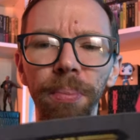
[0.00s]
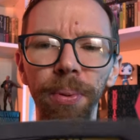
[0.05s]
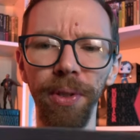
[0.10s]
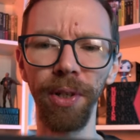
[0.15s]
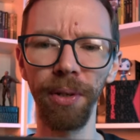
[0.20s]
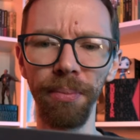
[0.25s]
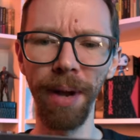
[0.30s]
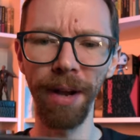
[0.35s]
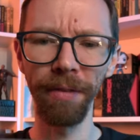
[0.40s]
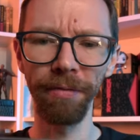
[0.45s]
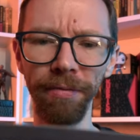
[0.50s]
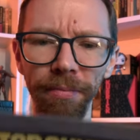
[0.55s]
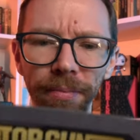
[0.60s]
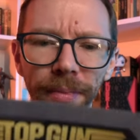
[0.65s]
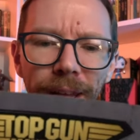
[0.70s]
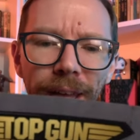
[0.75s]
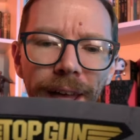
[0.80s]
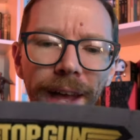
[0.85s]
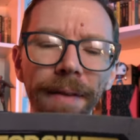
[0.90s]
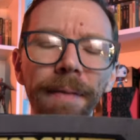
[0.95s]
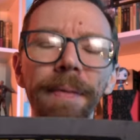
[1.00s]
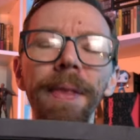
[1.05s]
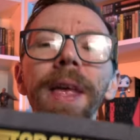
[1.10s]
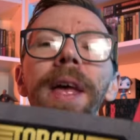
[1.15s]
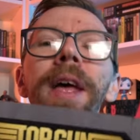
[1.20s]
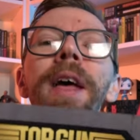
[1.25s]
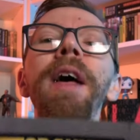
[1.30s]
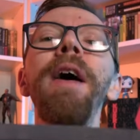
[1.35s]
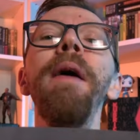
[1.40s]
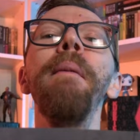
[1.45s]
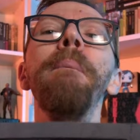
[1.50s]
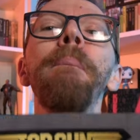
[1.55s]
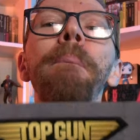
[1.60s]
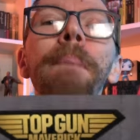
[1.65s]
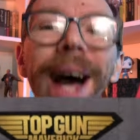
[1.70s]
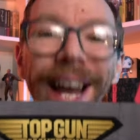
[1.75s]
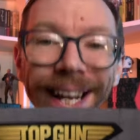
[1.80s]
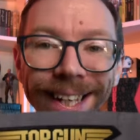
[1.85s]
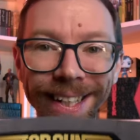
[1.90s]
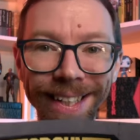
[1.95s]
But they're
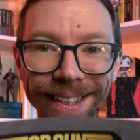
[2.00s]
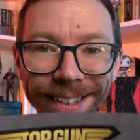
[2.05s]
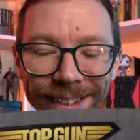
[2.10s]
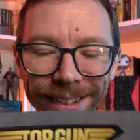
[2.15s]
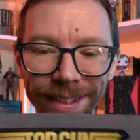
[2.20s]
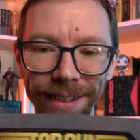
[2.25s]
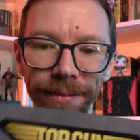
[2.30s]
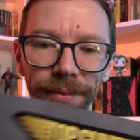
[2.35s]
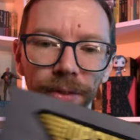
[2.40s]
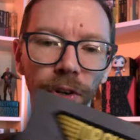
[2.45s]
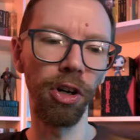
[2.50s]
magnets